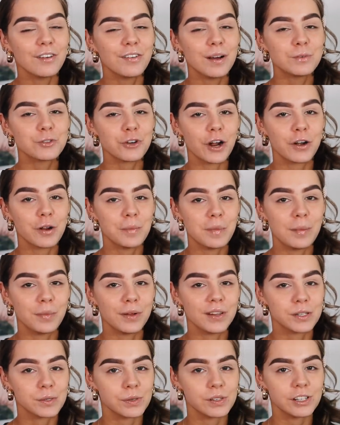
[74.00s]
Love I'm trying to
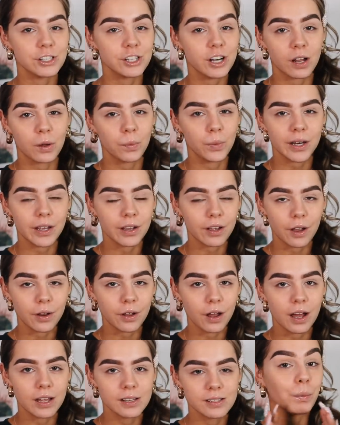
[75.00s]
remember. This was actually like a week ago,
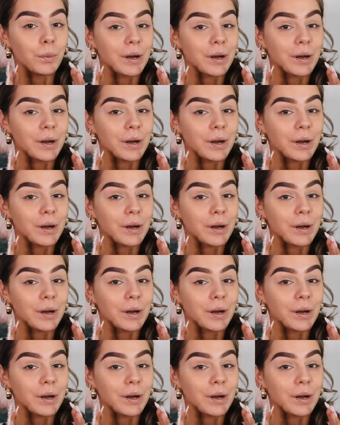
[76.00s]
guys.